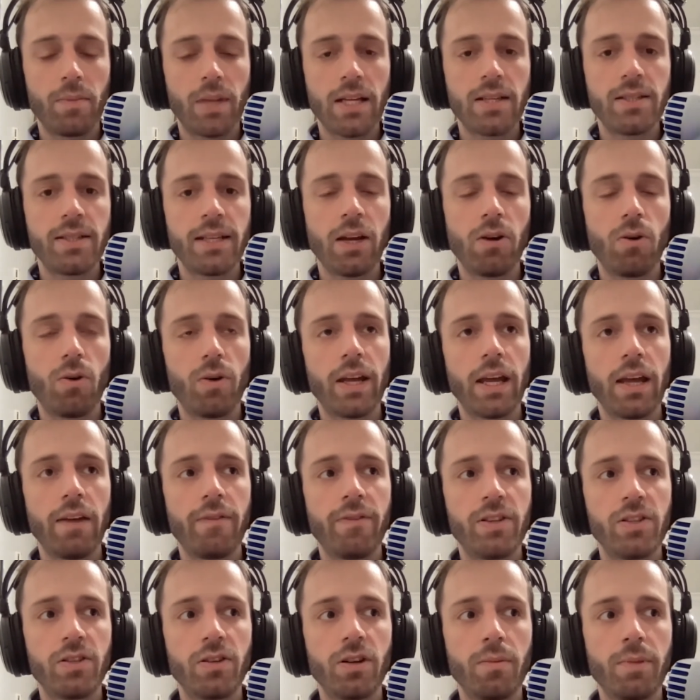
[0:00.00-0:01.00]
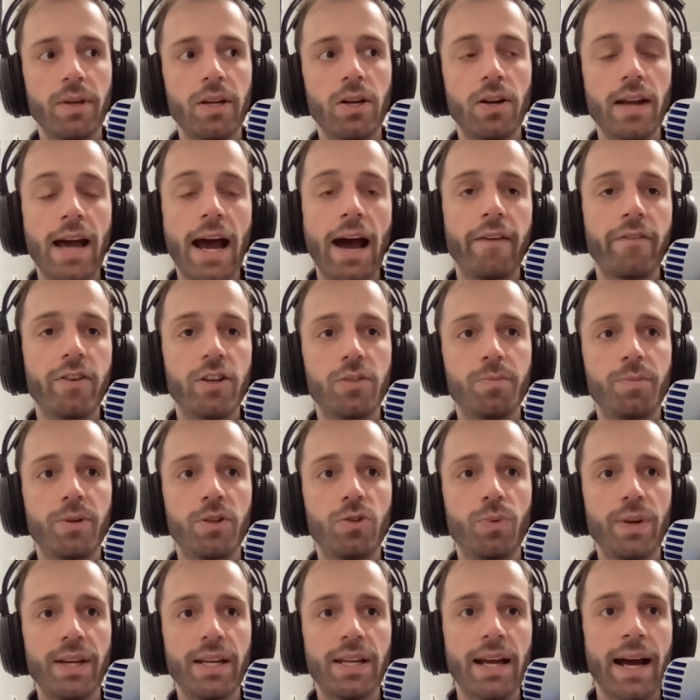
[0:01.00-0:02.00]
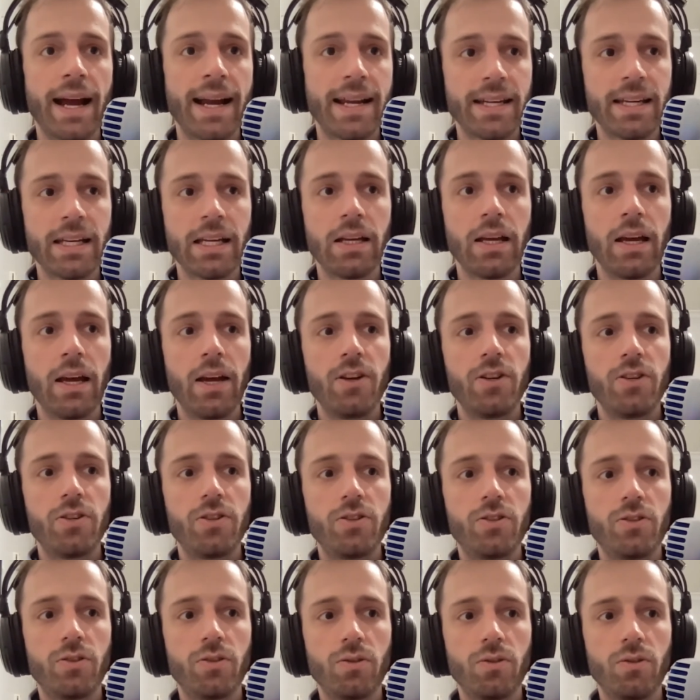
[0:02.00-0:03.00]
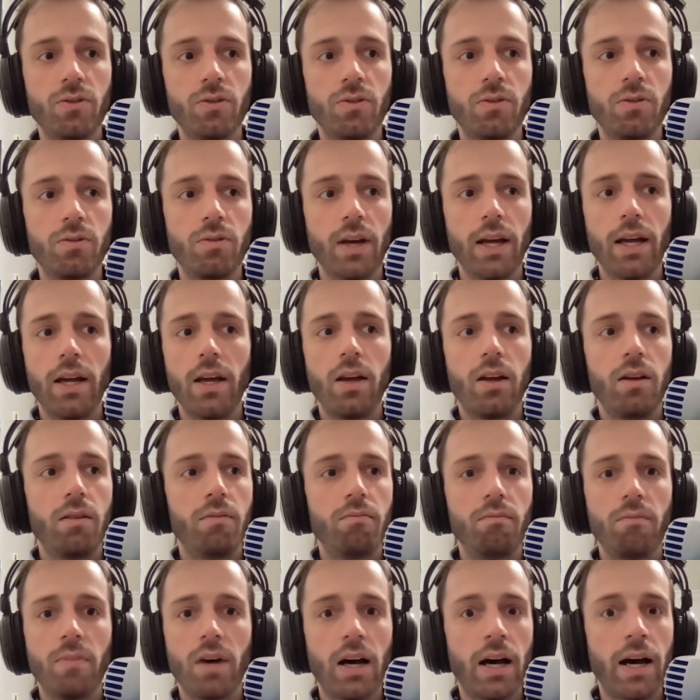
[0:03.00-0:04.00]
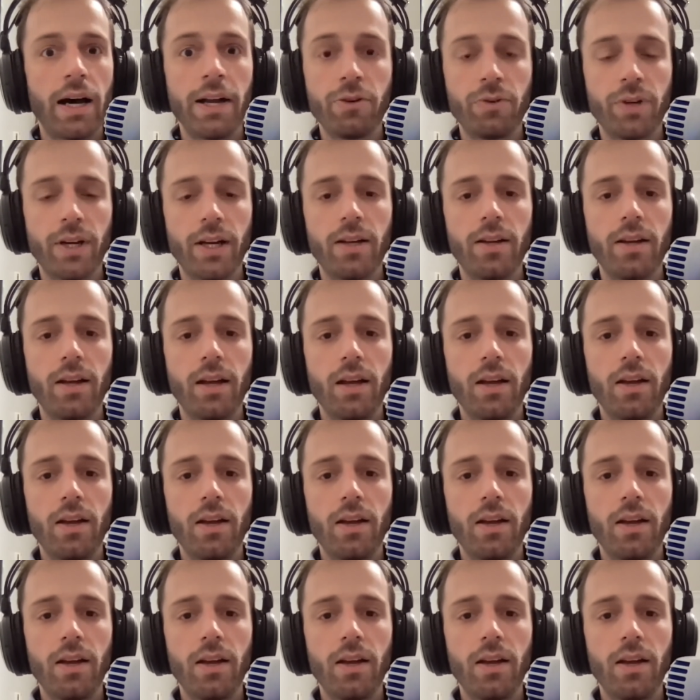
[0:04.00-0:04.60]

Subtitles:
They say, okay, if it's going to be on average between 90 to 100,